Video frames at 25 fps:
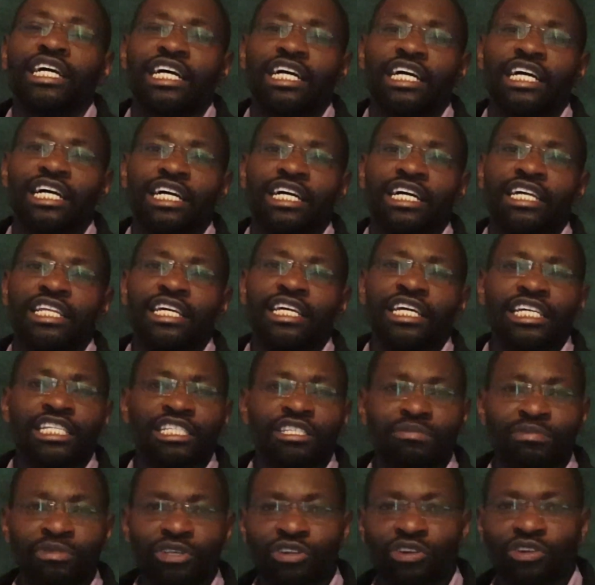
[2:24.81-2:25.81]
Uh, the
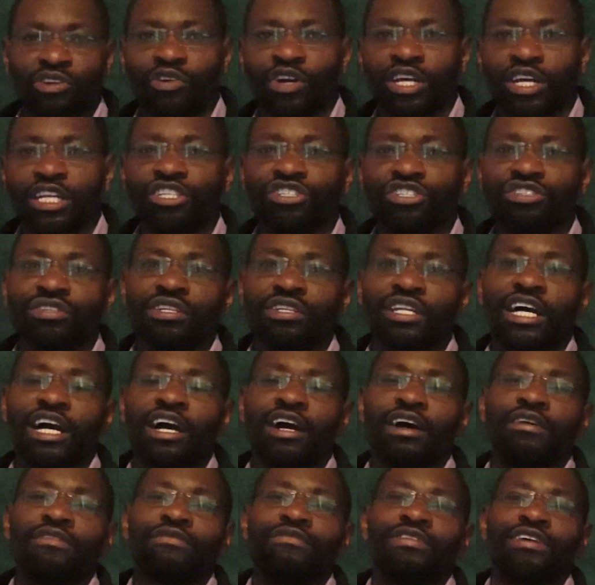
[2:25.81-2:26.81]
Azimio coalition
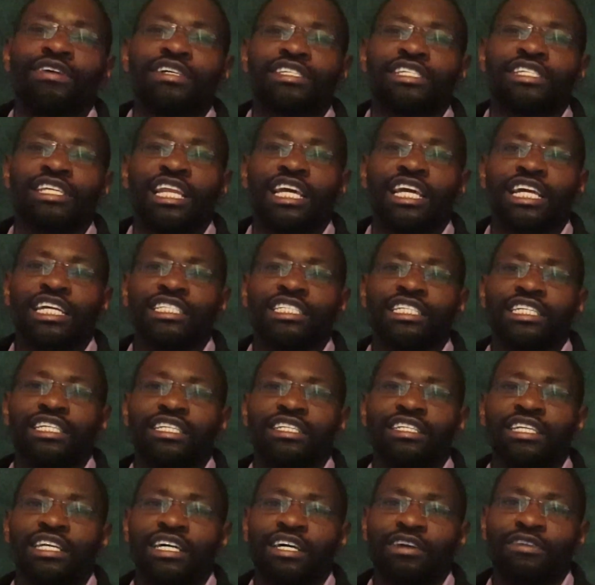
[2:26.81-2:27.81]
have
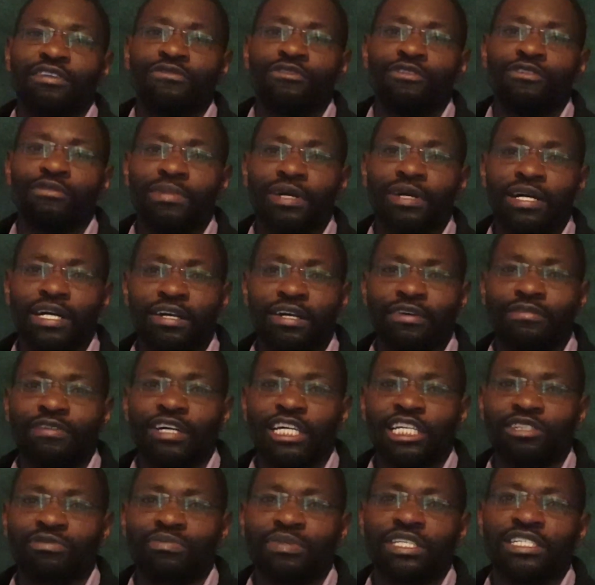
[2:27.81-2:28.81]
selected former
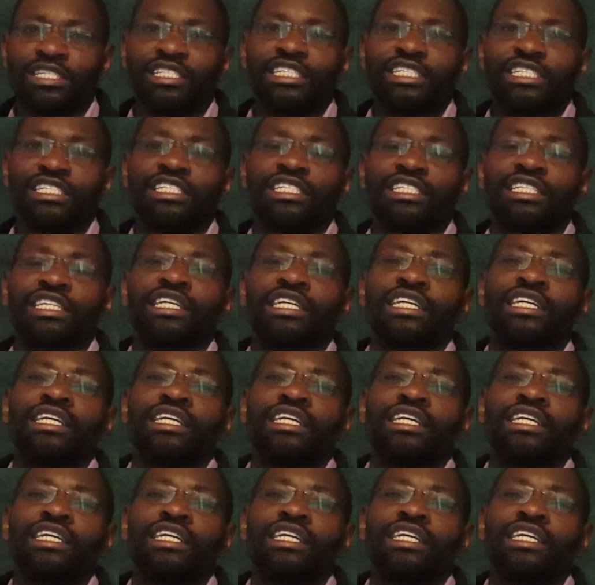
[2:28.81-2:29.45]
vice president